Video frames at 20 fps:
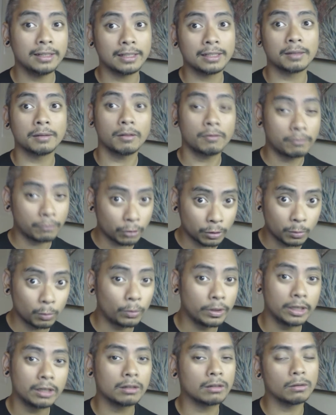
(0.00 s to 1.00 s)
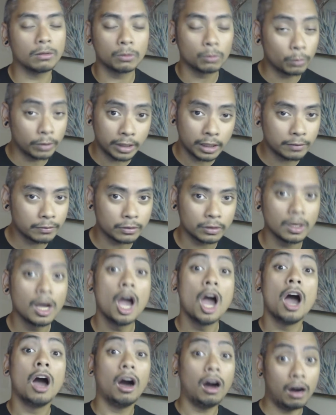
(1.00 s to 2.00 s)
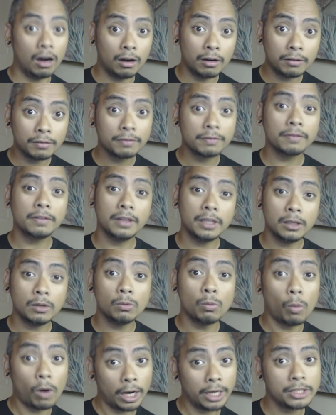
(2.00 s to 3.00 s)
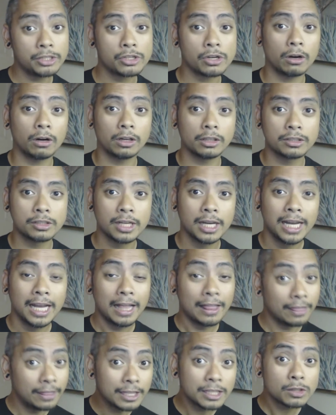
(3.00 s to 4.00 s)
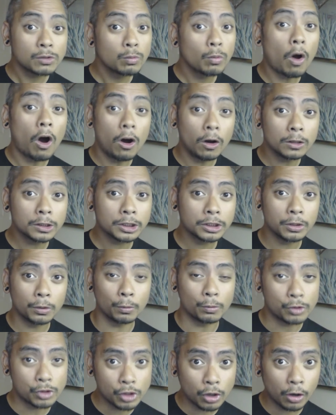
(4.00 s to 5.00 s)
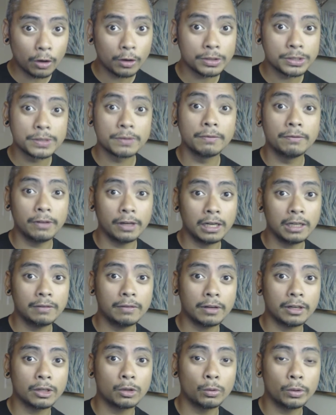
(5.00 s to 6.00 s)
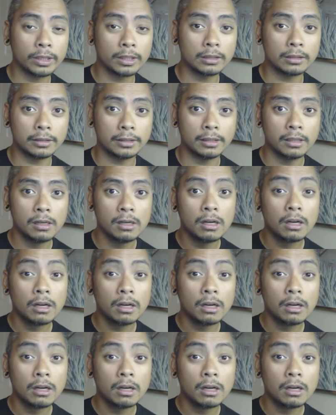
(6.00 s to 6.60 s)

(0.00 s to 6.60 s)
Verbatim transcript: and firmware or whatever of the Y-Charge, this also charged very, very quickly.